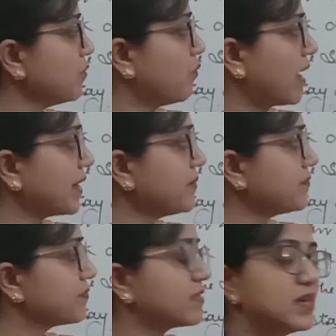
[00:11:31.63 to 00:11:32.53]
Why?
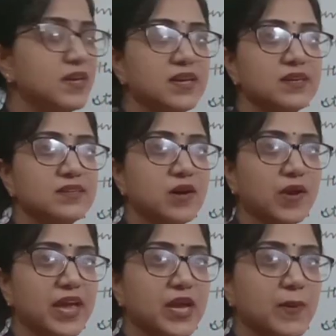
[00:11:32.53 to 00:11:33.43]

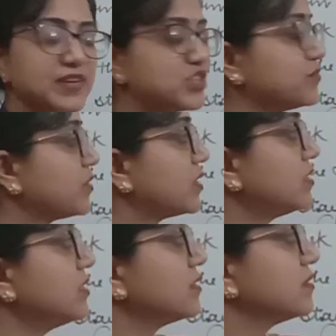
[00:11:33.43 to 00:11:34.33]
Okay, question word.